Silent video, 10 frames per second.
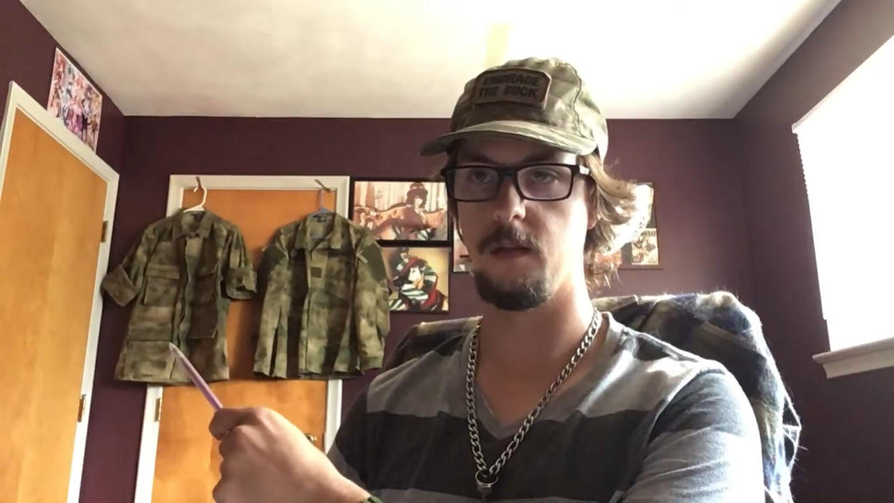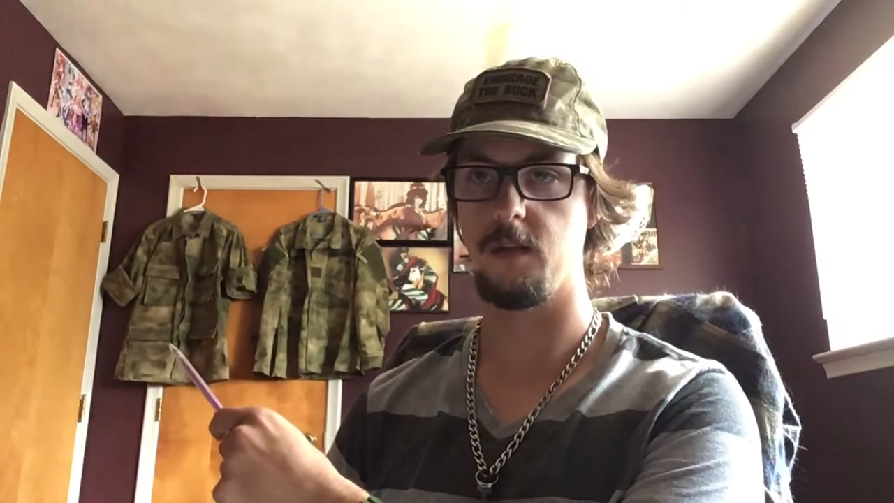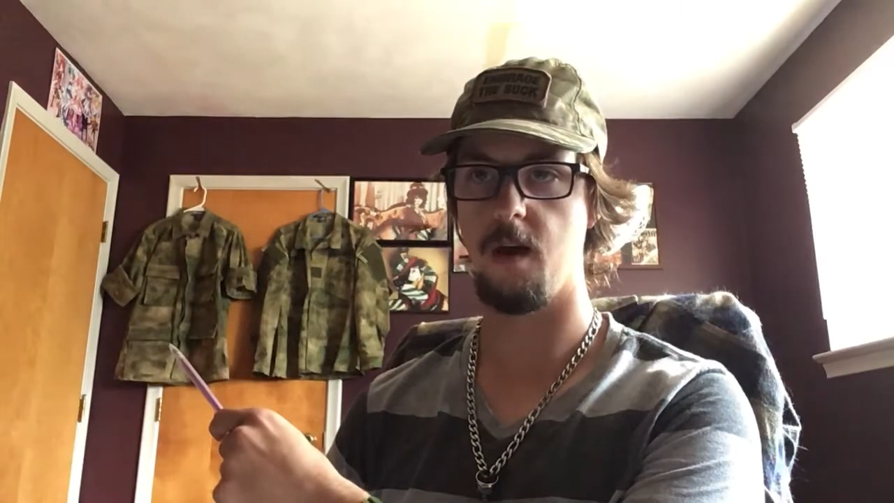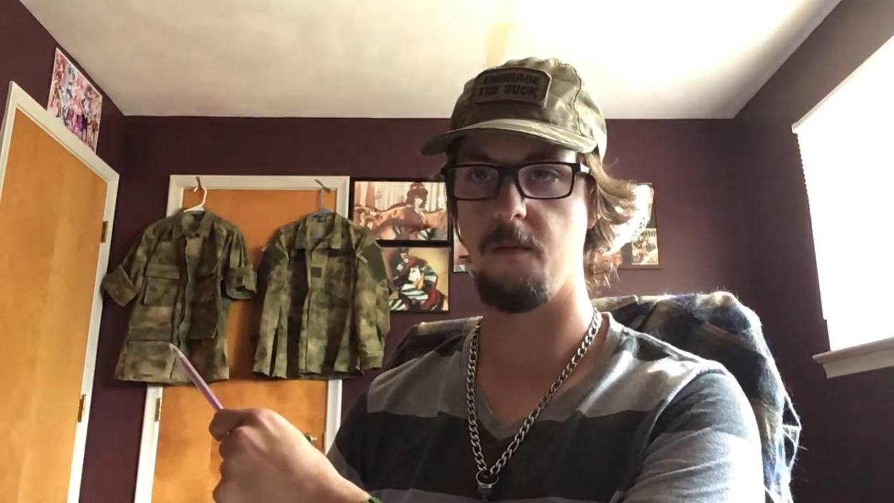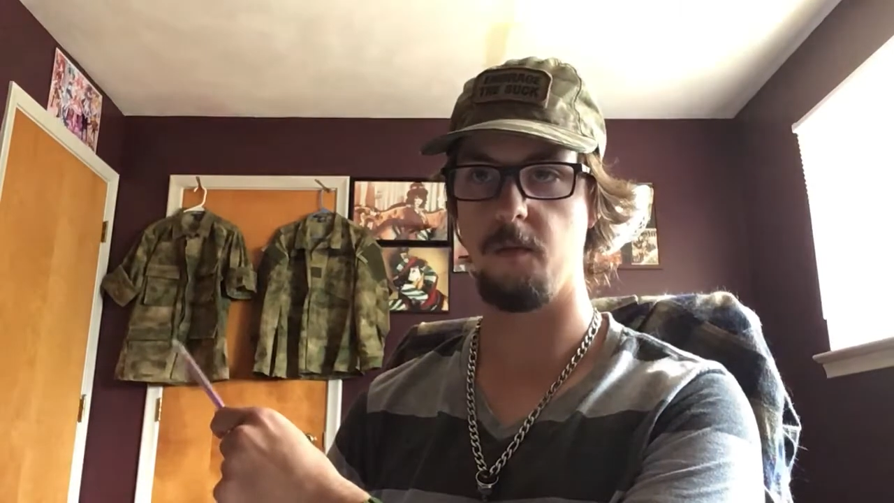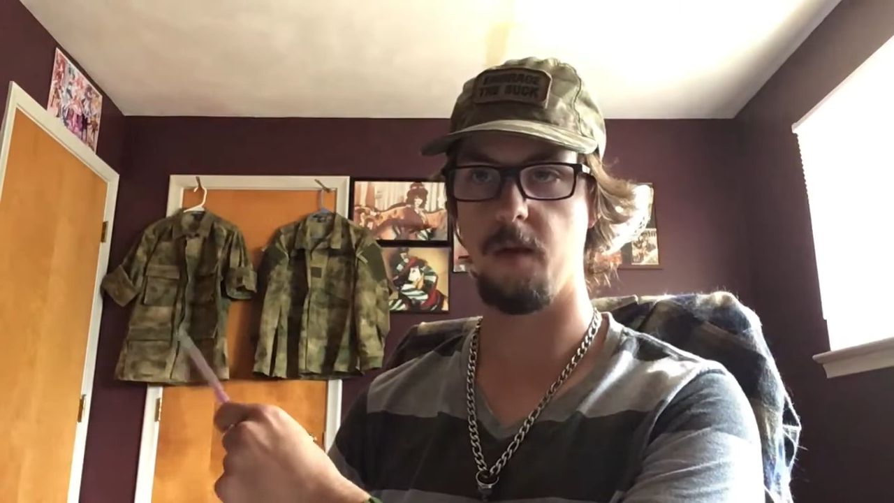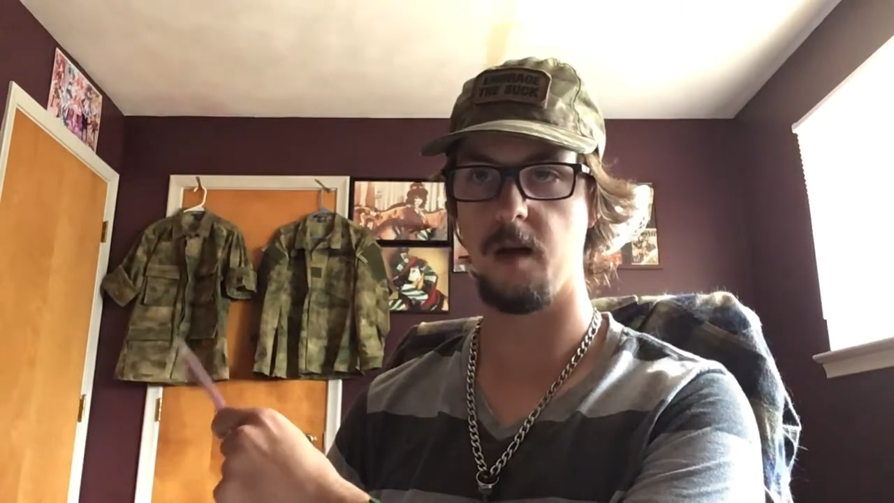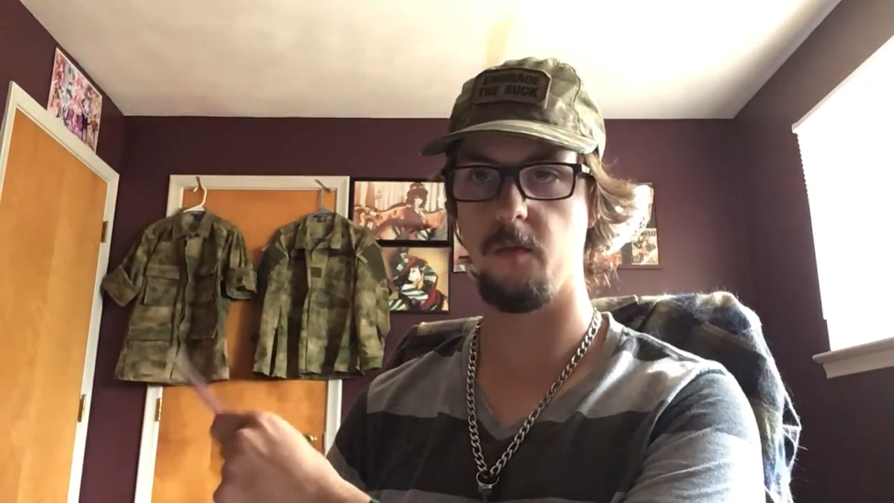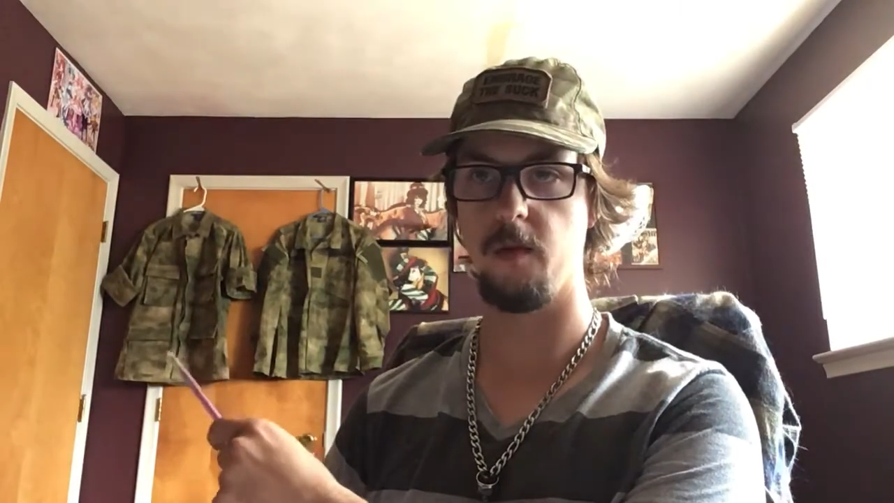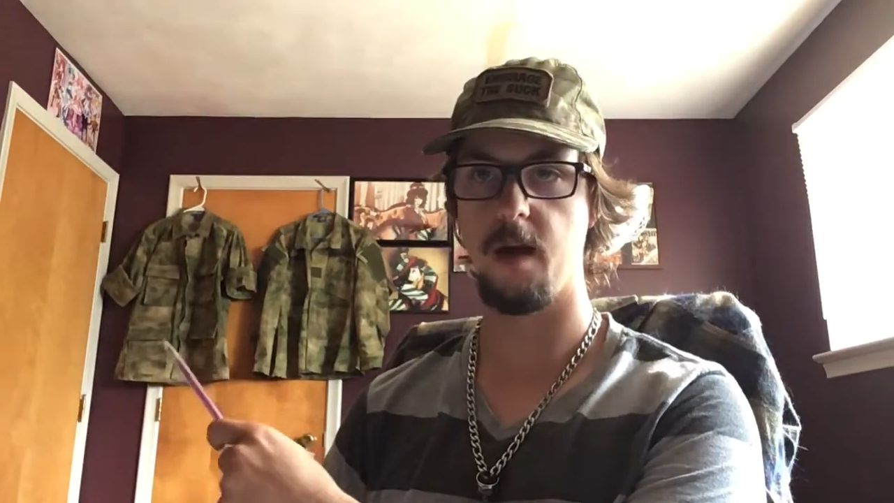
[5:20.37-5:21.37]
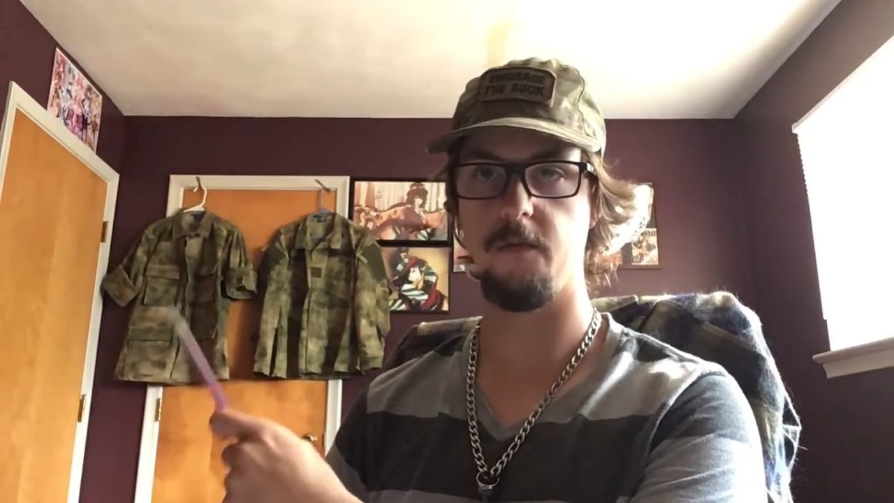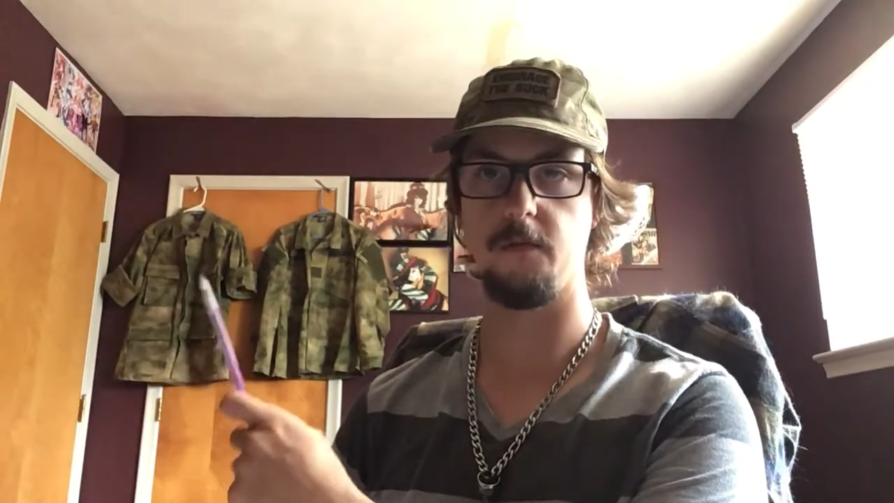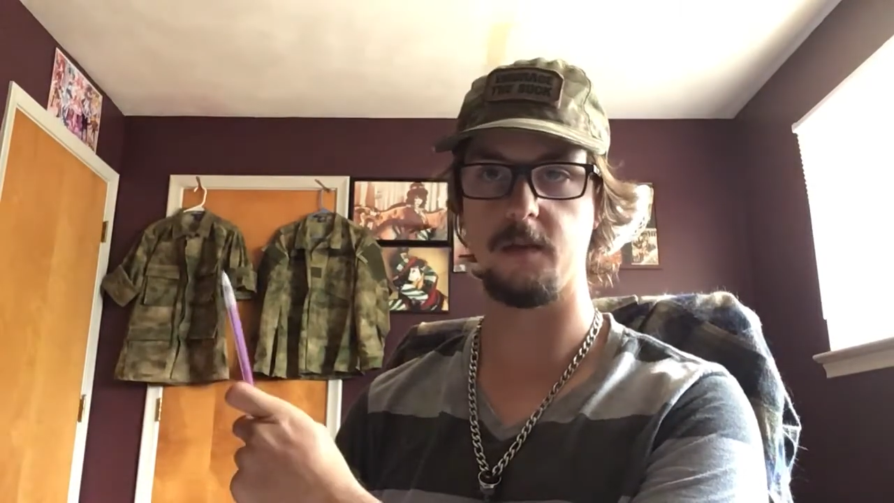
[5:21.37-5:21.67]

top and bottom of that for the